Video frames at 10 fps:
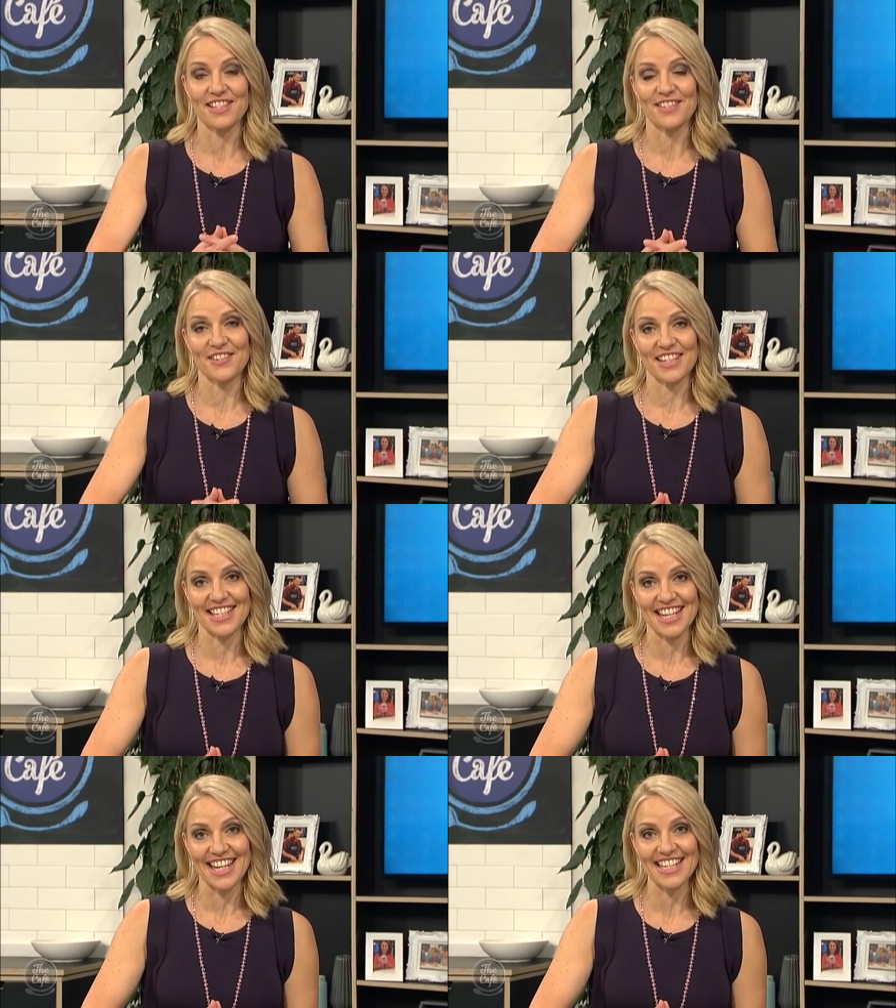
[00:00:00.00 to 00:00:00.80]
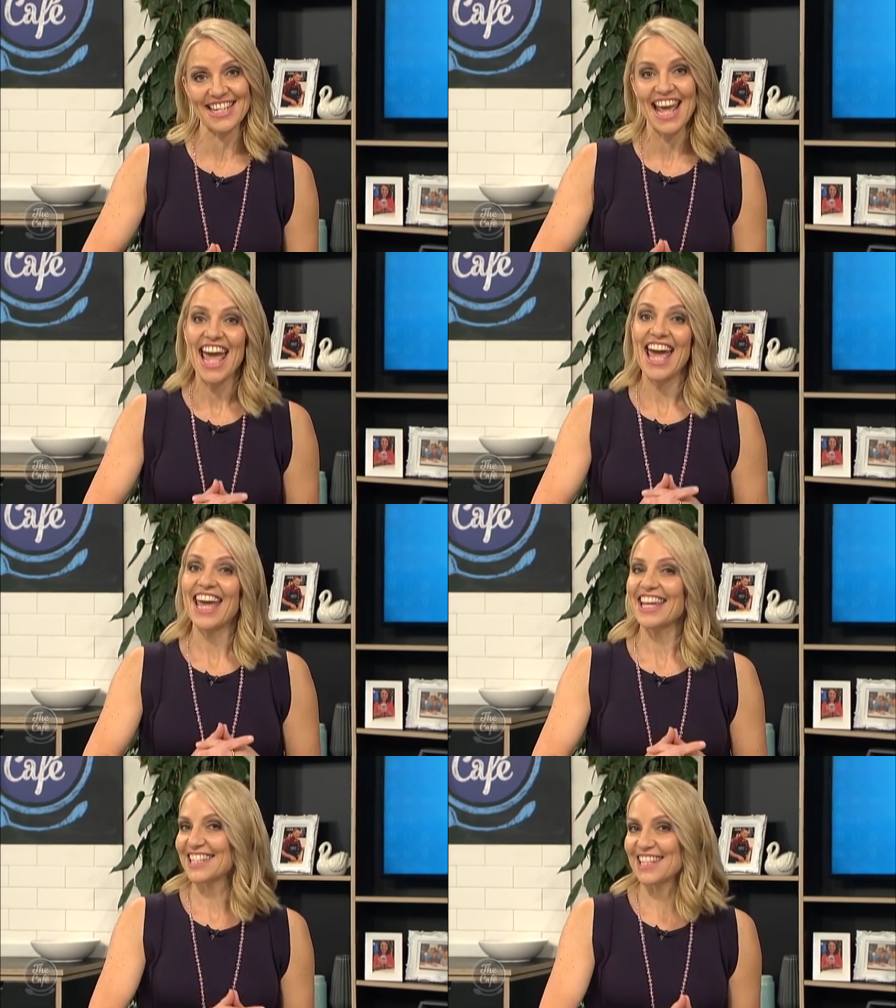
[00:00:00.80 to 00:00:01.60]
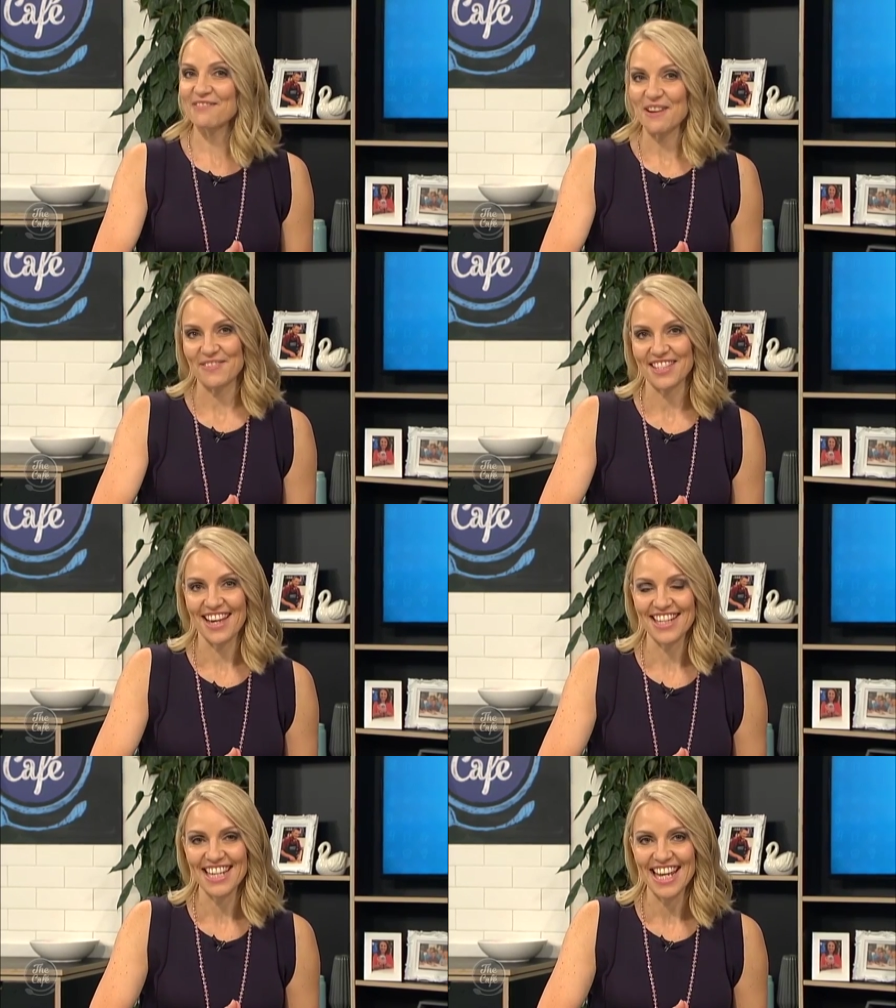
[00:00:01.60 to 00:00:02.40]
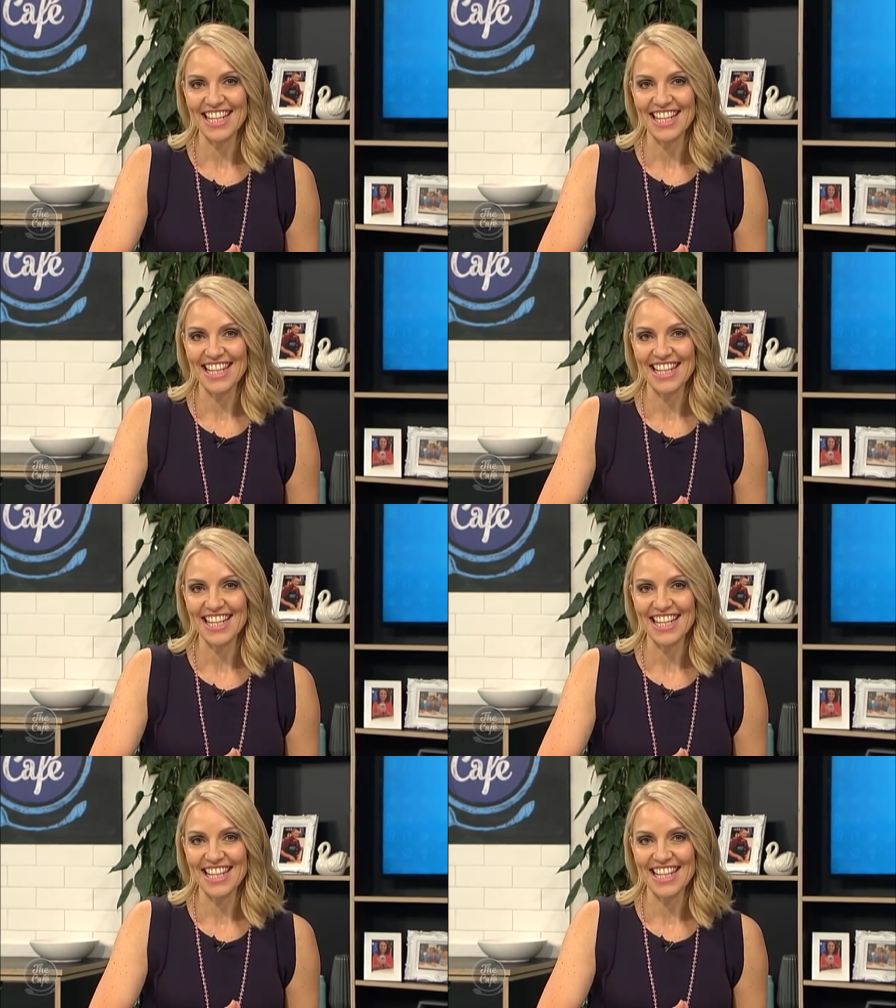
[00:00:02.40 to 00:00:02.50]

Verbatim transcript: events you can attend, head to their website,